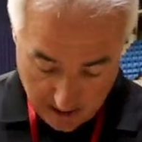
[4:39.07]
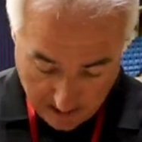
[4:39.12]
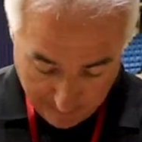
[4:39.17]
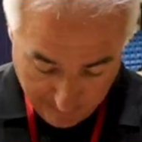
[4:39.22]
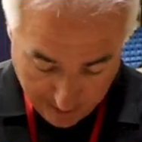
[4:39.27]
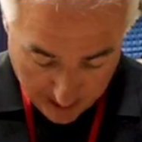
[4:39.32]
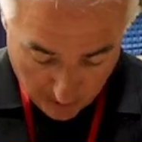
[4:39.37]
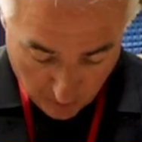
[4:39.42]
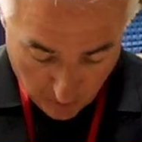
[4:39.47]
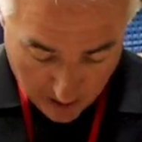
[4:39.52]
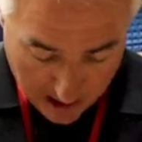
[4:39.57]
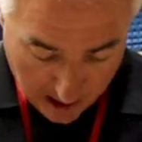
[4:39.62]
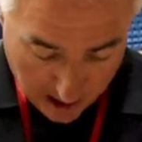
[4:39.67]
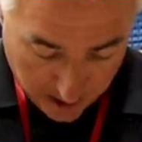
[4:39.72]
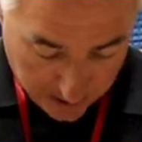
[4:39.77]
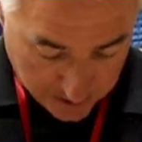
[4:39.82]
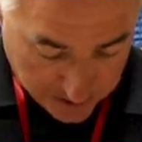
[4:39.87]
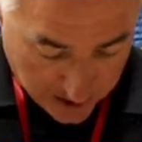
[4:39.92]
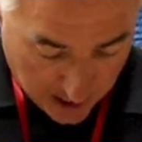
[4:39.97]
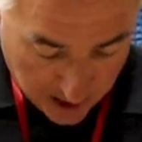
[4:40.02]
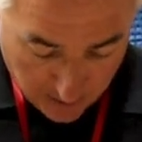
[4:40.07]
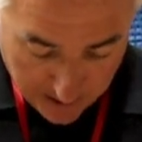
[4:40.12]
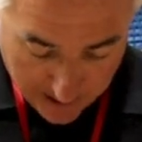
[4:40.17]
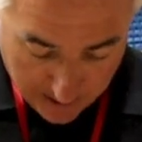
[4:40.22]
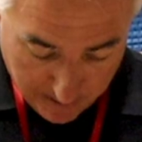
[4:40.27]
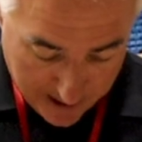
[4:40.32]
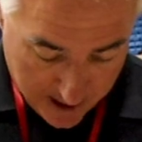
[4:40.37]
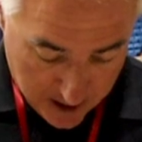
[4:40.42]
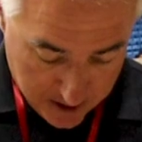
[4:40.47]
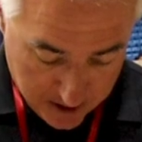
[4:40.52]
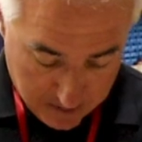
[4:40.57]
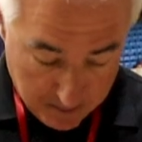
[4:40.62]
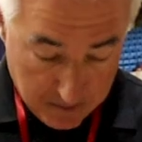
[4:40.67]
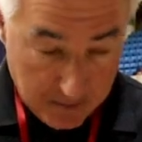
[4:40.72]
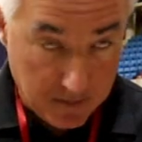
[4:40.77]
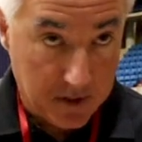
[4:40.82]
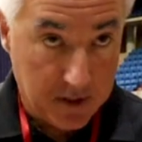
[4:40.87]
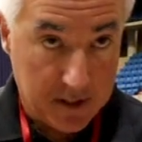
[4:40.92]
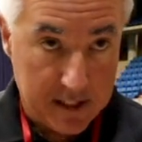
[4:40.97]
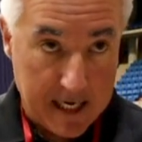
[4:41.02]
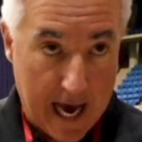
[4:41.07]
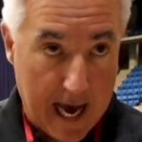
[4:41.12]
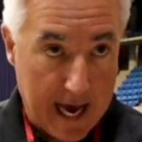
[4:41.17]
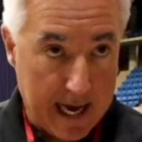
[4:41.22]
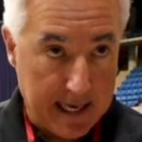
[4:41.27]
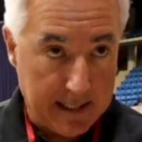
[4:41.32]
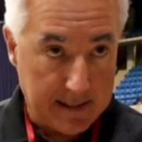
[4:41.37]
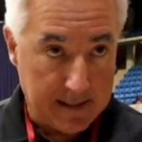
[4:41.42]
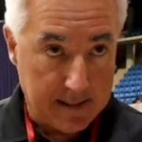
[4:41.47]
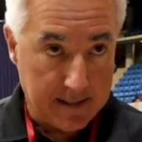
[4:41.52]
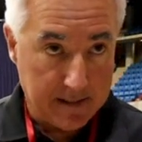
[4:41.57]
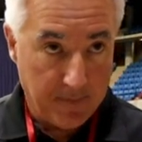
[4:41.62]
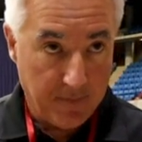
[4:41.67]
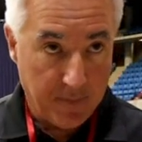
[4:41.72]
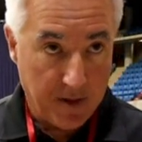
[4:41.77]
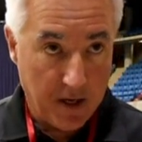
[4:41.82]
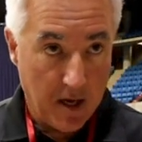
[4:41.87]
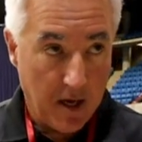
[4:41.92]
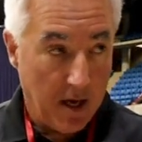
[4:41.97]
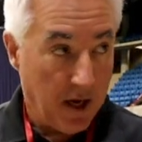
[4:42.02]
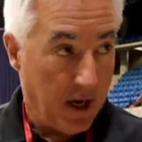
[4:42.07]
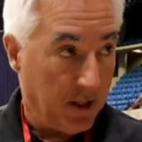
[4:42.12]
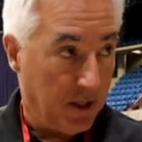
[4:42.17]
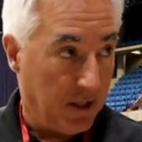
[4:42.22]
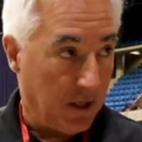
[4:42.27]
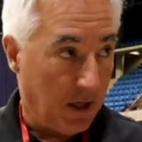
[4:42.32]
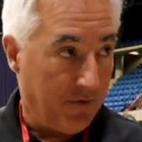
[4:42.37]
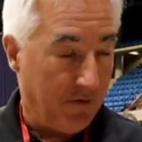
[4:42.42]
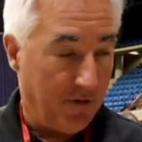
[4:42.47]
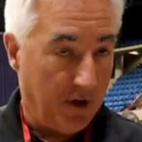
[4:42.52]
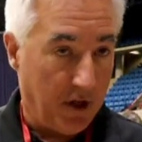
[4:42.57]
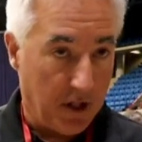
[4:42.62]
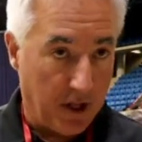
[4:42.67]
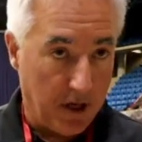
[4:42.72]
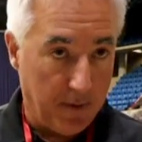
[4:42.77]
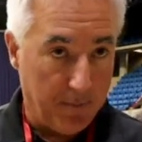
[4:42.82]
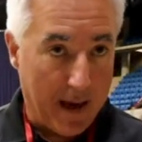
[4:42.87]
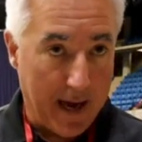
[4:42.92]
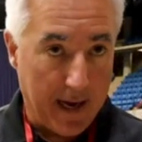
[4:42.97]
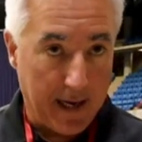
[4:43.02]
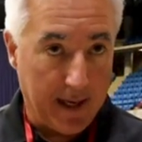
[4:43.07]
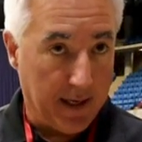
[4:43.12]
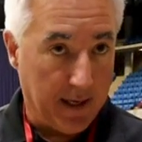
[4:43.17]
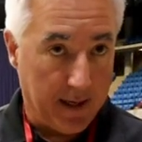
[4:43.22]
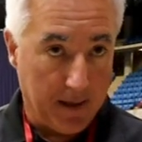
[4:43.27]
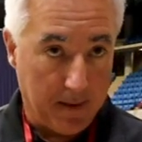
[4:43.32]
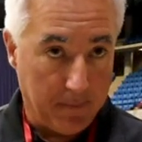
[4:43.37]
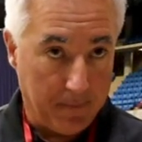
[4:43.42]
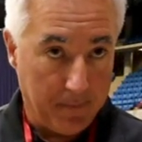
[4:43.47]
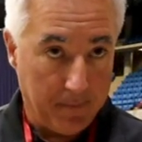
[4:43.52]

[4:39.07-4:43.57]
They've got a wire that goes all the way around them, ties, and then they fill it back in.